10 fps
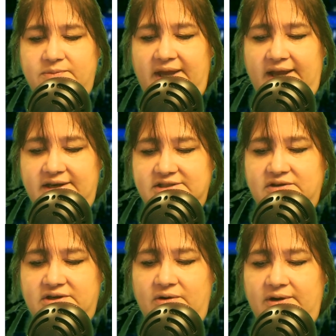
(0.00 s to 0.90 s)
May,
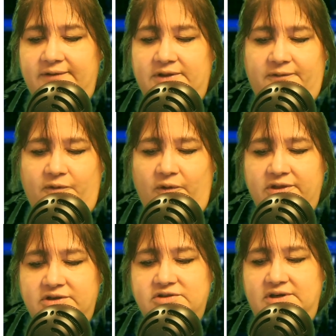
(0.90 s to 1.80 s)
District Attorney for the
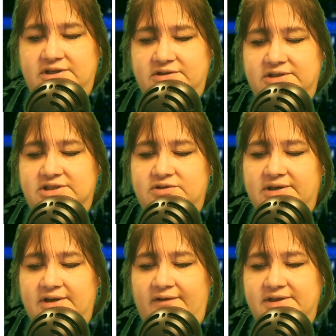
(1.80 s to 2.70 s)
4th Judicial
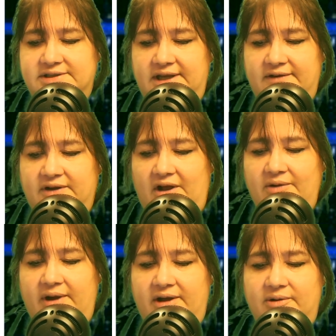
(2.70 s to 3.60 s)
District of the State of
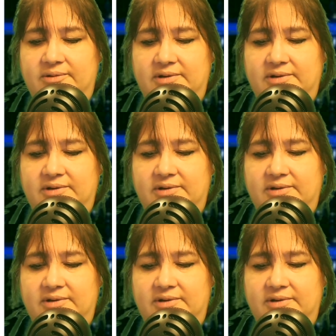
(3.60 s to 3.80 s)
Colorado,